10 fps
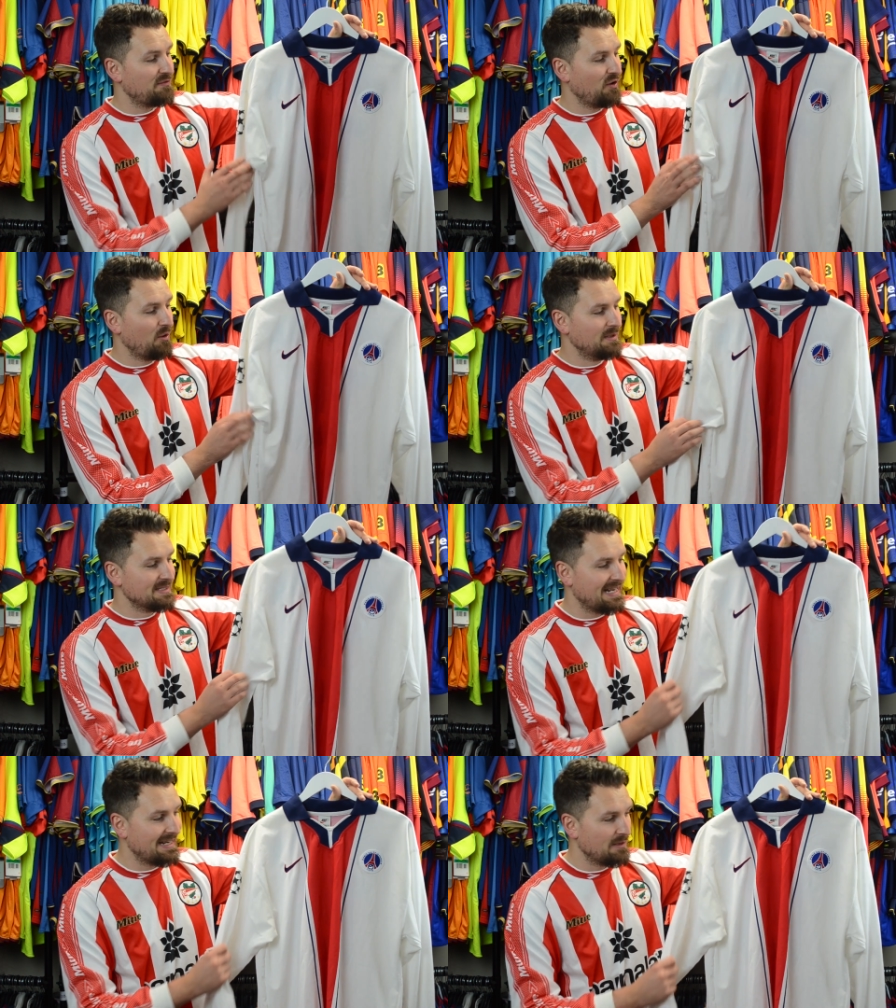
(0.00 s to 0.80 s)

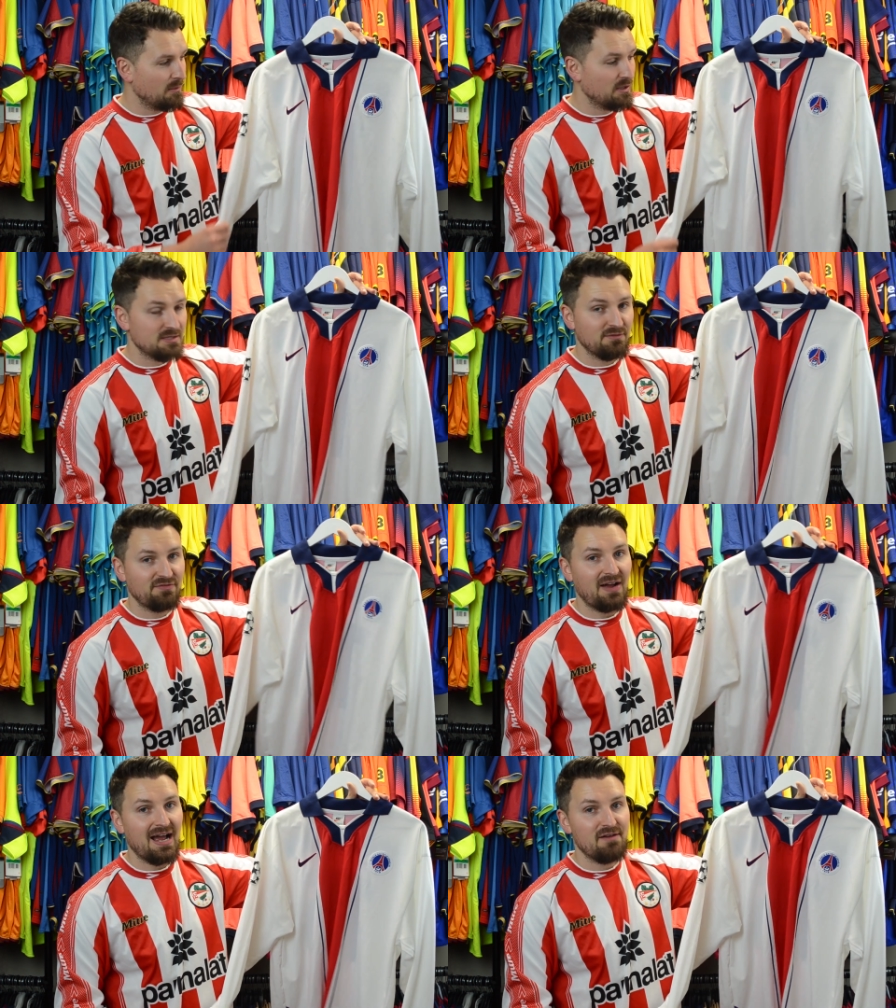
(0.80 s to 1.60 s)
performance. They ended up losing
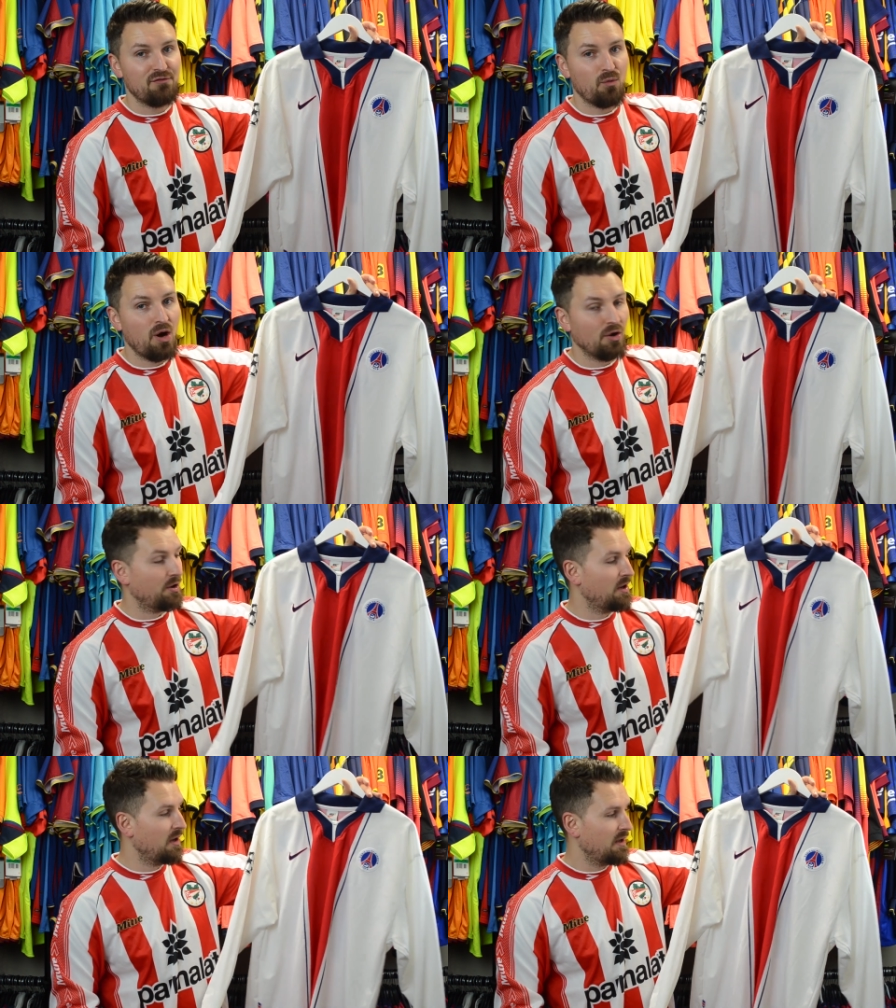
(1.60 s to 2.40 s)
five
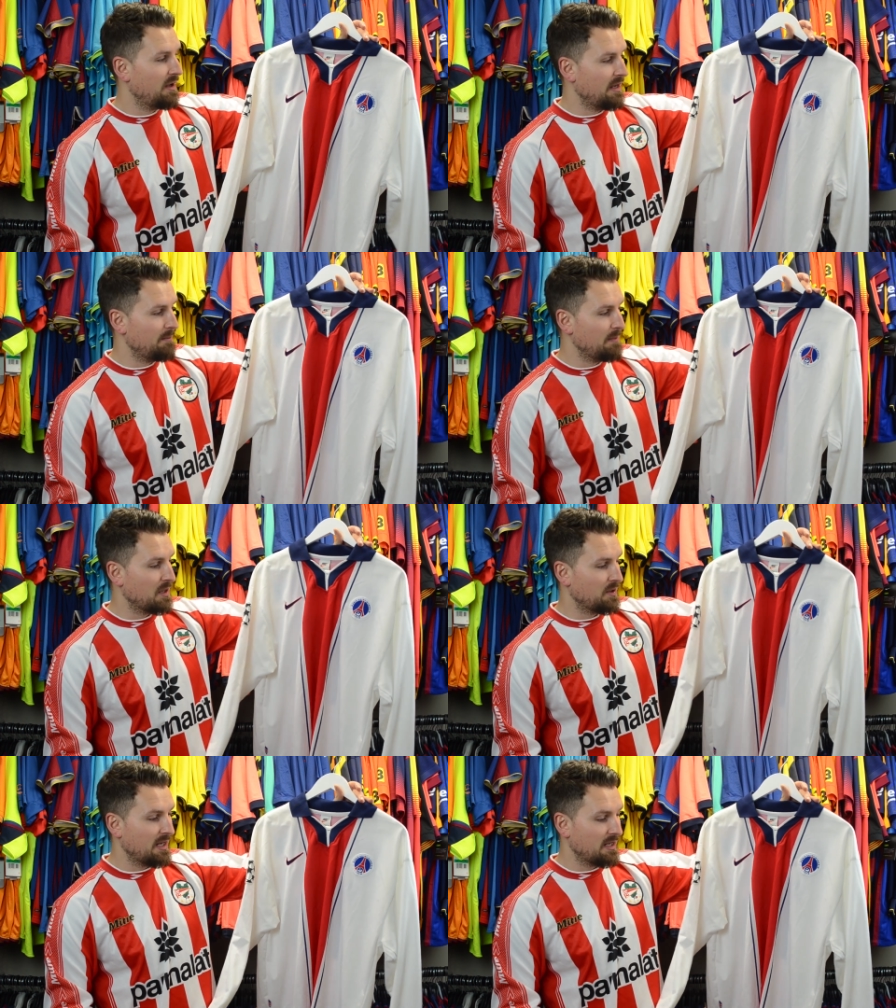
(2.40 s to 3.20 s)
one in
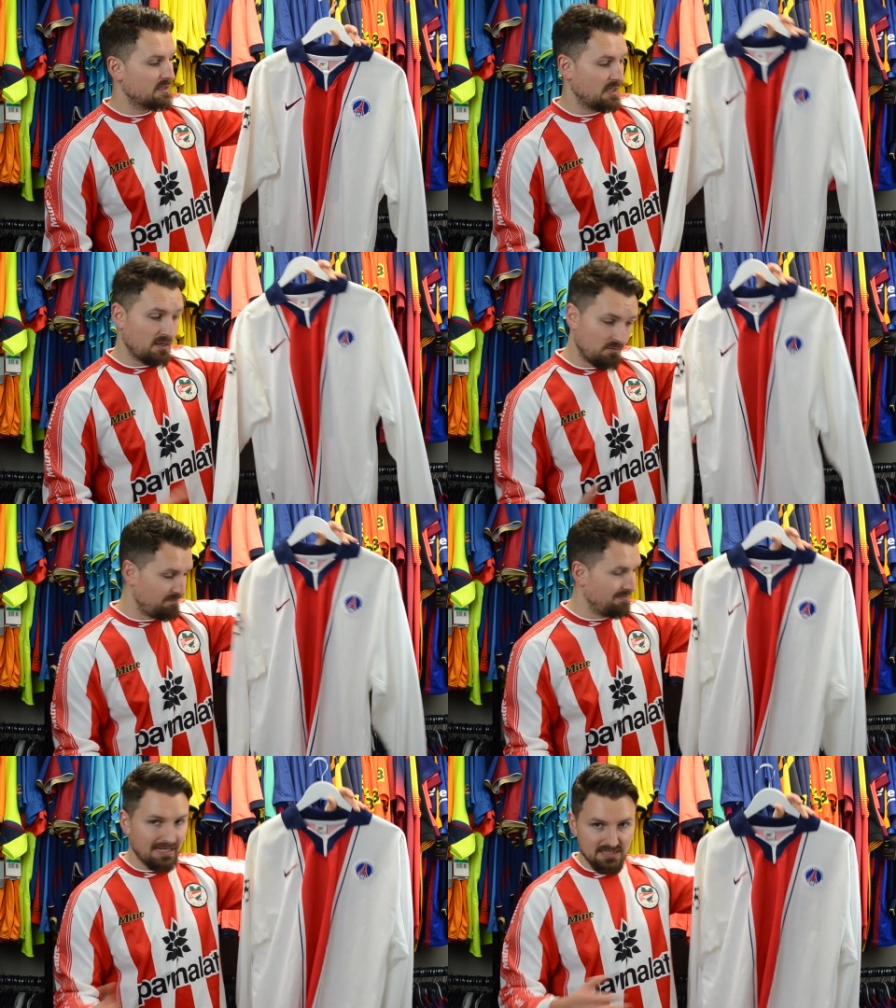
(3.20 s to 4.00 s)
Munich. So
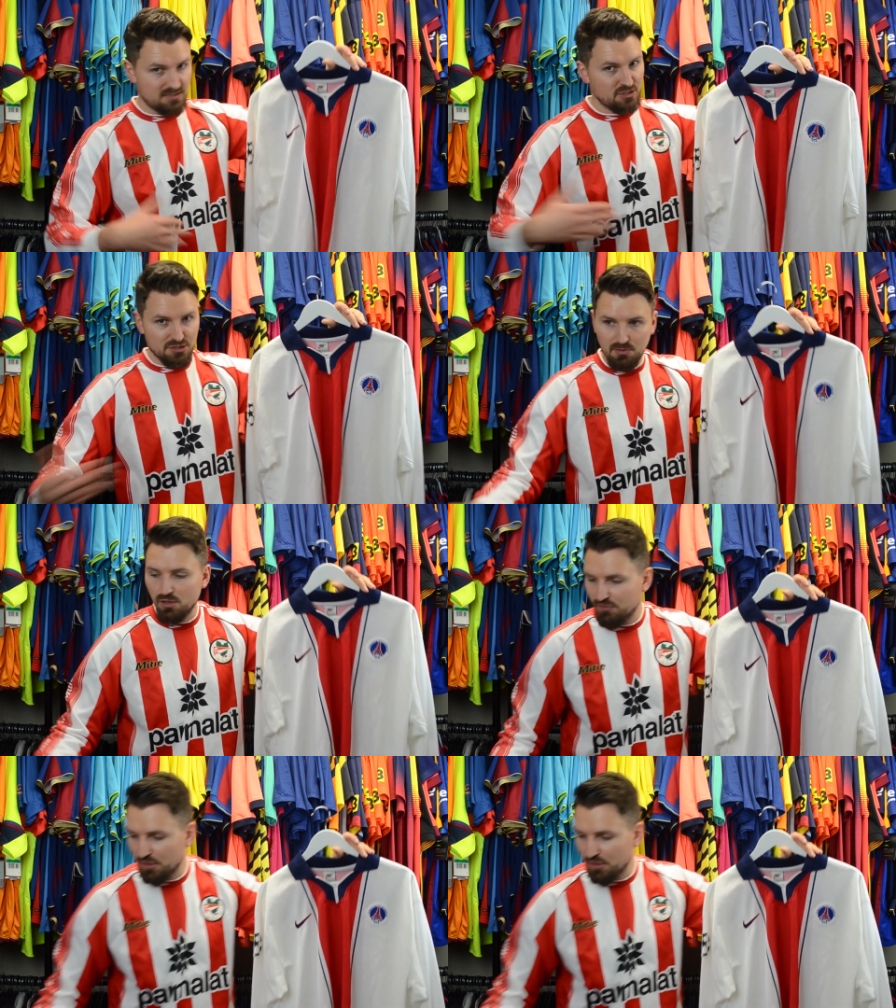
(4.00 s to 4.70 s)
let's just move